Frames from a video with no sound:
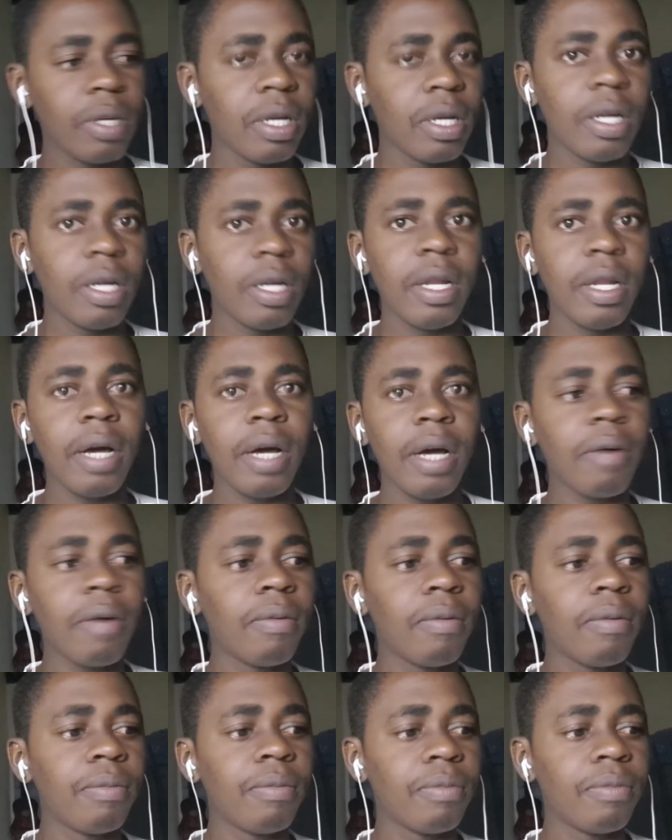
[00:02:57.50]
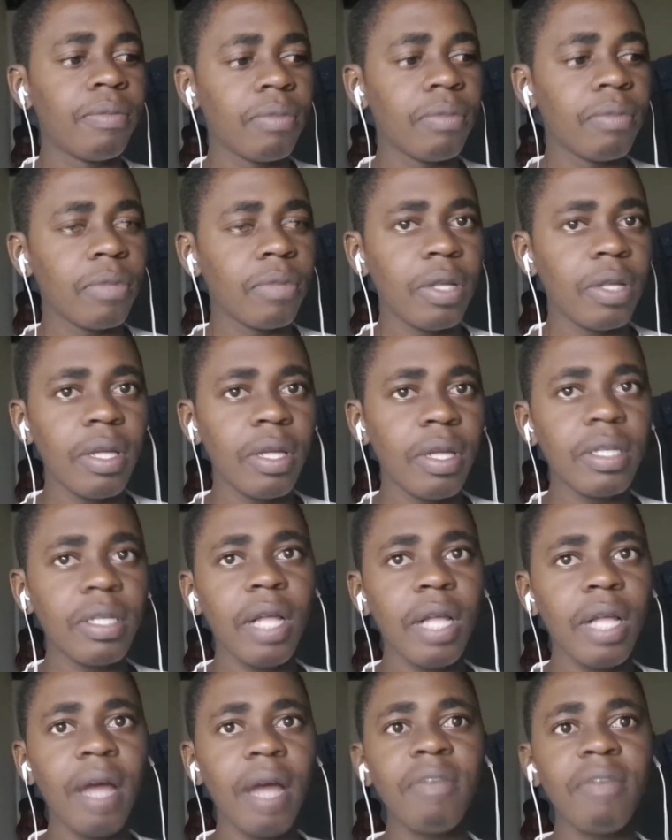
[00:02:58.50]
Now, in this
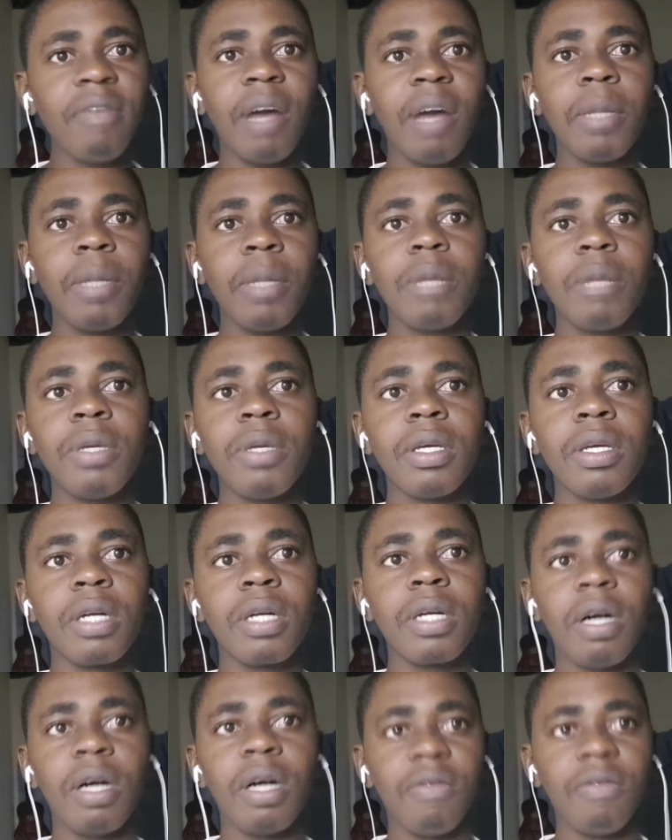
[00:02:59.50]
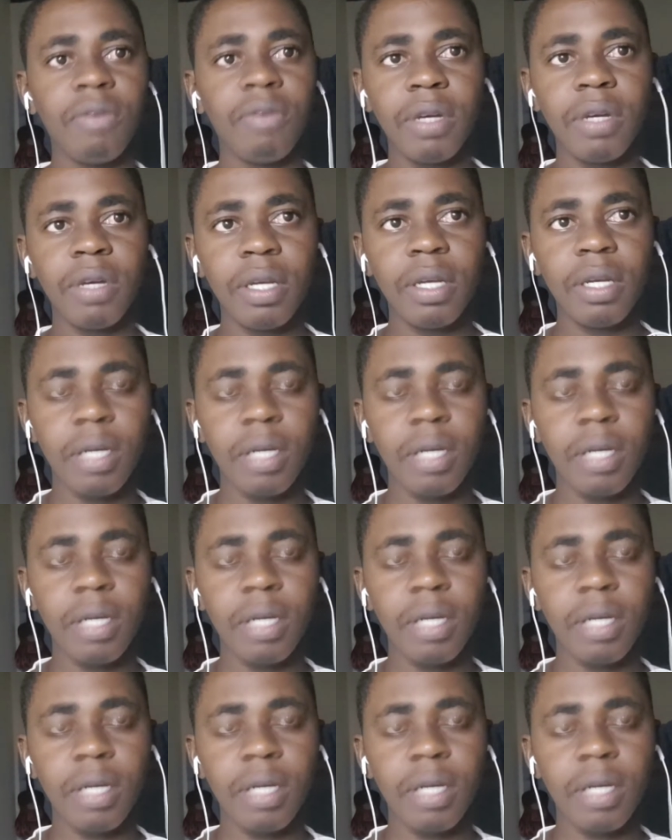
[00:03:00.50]
live, I'm going to be covering